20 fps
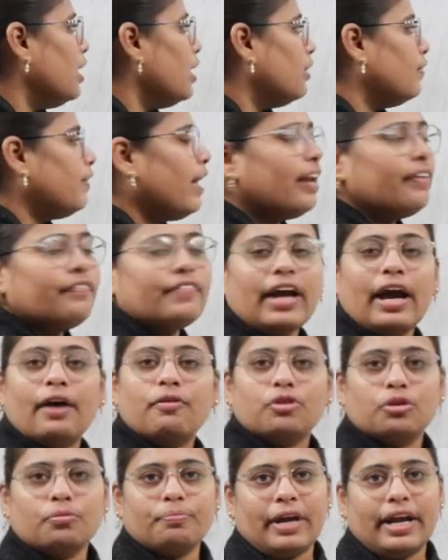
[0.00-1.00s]
Then we have
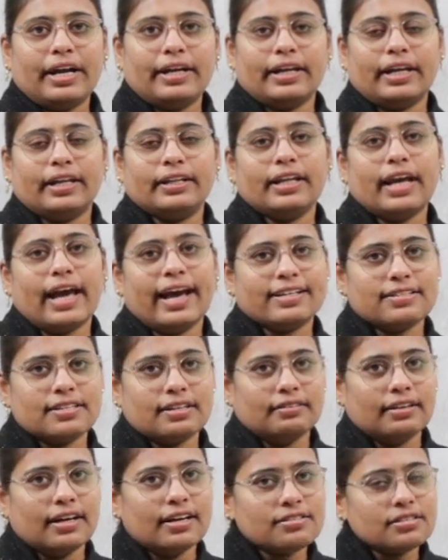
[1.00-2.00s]
to maintain, as a
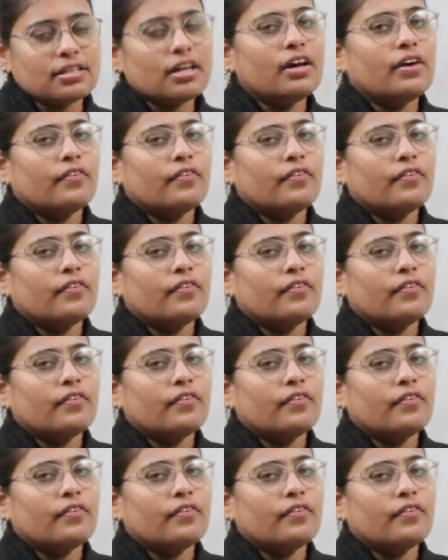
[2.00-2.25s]
nurse,